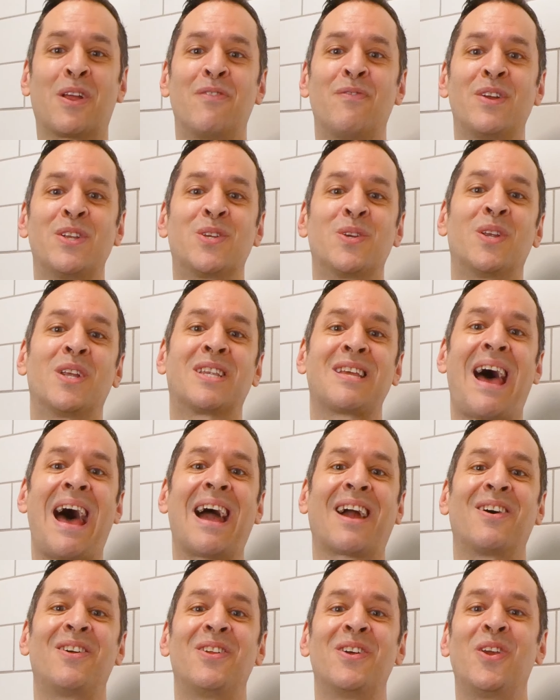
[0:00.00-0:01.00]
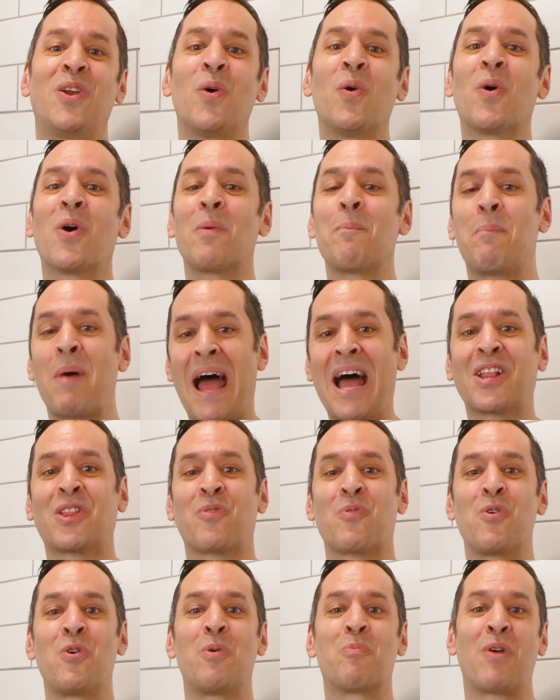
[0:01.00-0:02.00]
convince you to tackle your
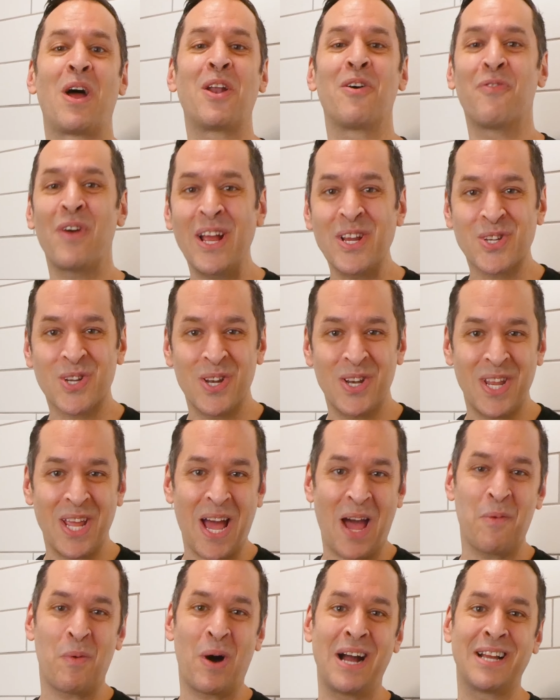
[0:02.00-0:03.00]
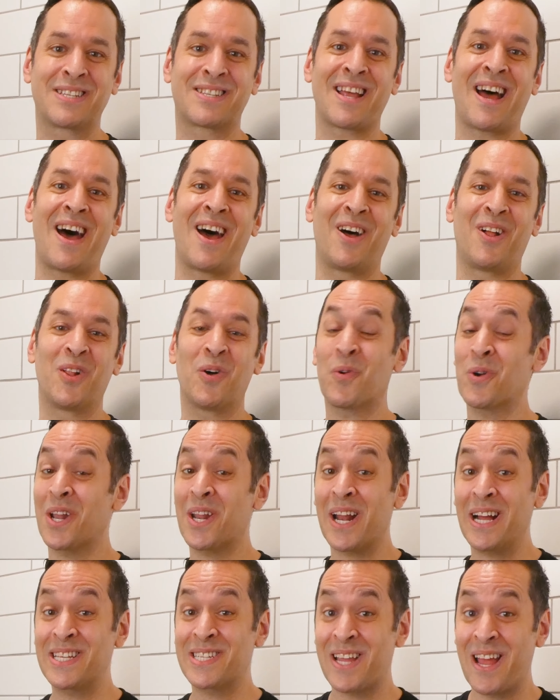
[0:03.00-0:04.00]
bathroom renovation DIY style? Or
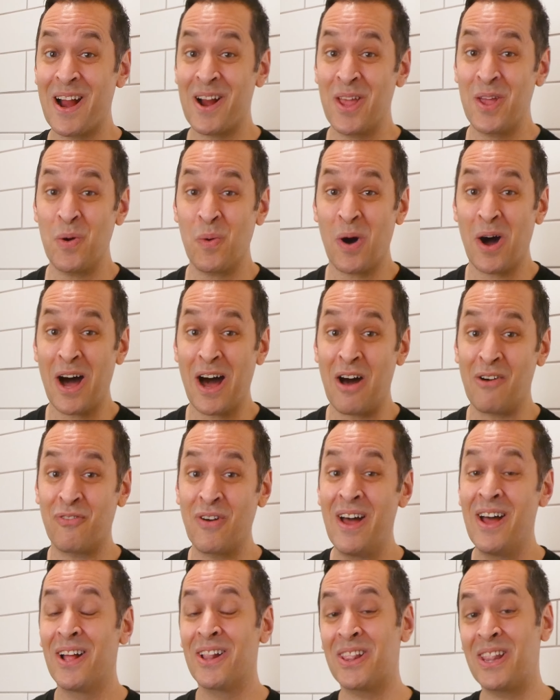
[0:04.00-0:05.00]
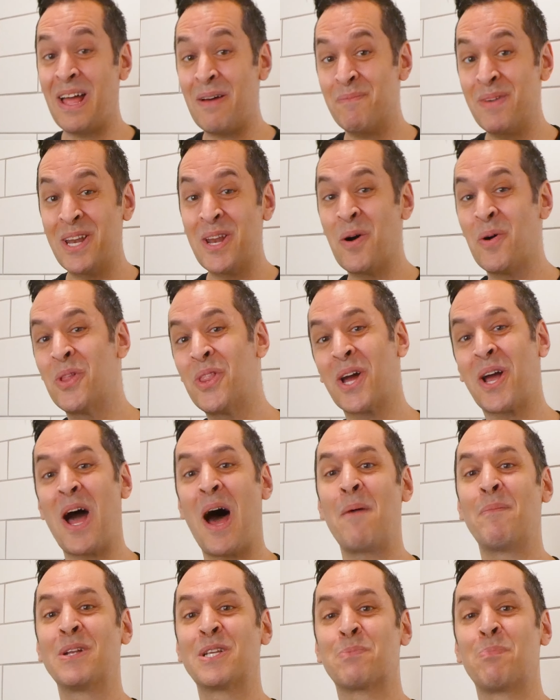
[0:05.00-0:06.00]
did I scare you off? Let me know in the
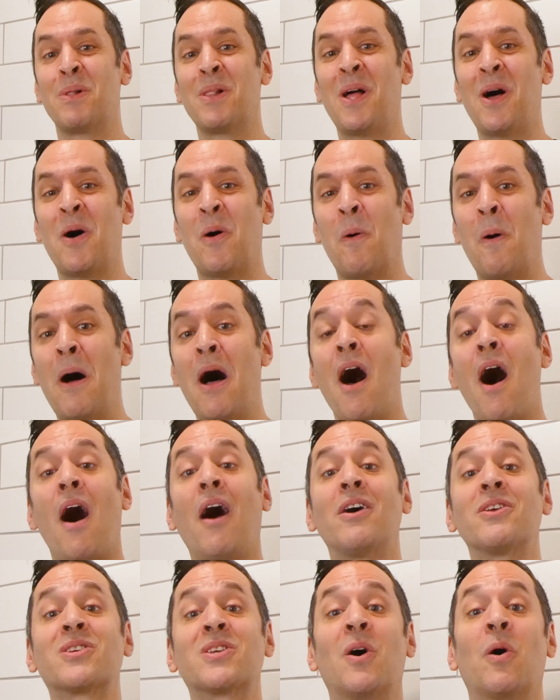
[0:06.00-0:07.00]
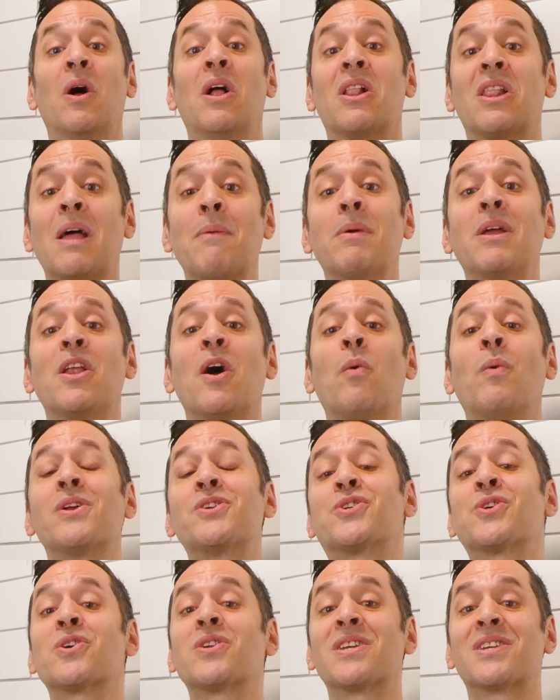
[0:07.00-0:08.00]
comments below. Also, let me know
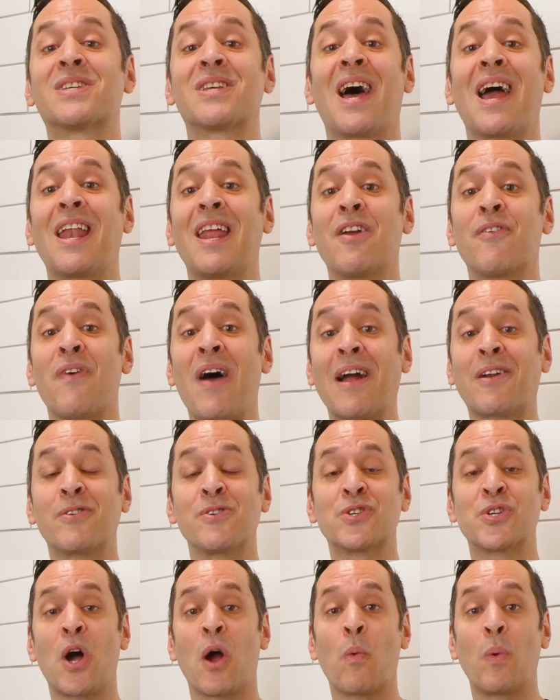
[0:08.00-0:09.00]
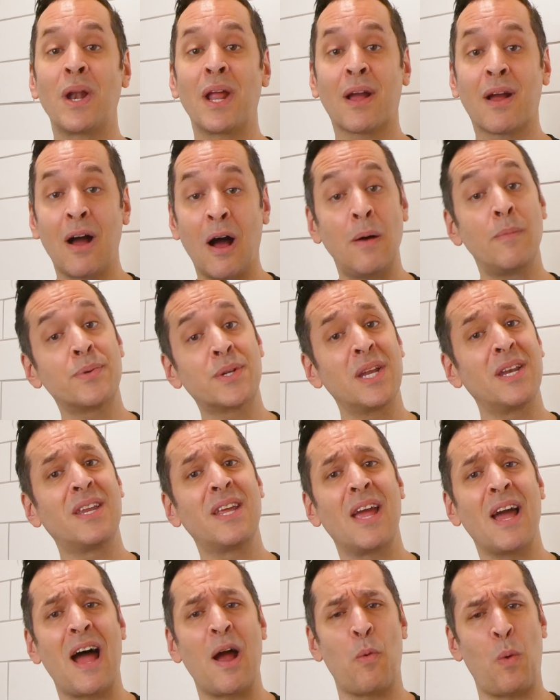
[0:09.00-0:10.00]
what your deciding factors are when it comes to
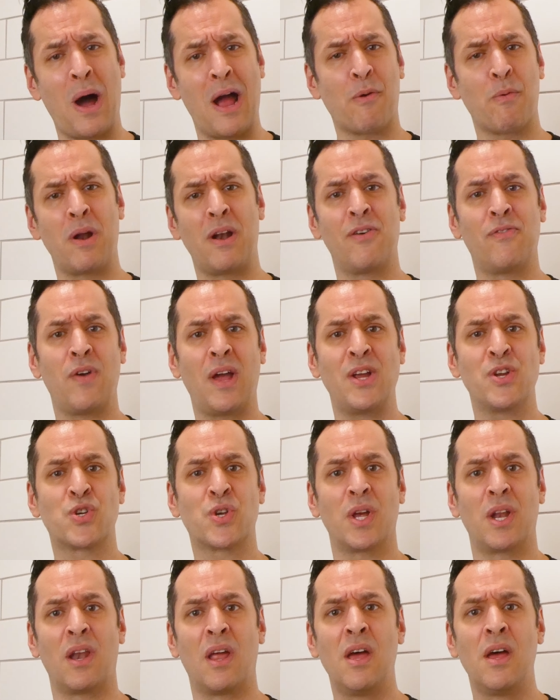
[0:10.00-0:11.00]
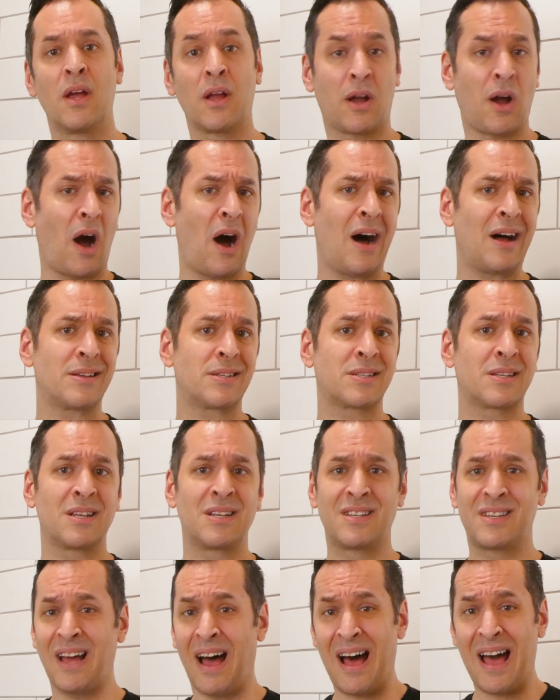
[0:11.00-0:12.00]
DIY renovation. Cost,
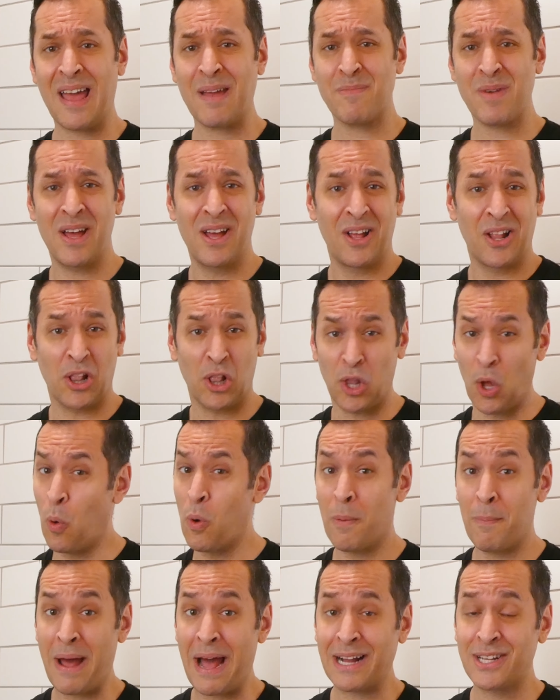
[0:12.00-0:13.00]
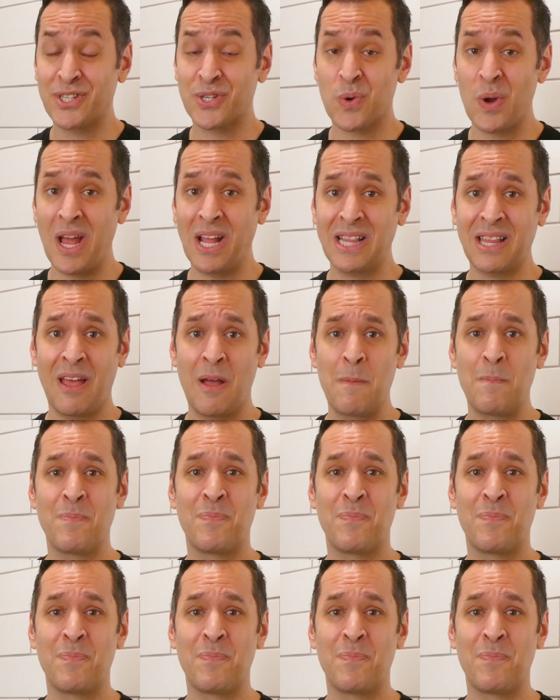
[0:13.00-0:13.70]
time, lower back strength?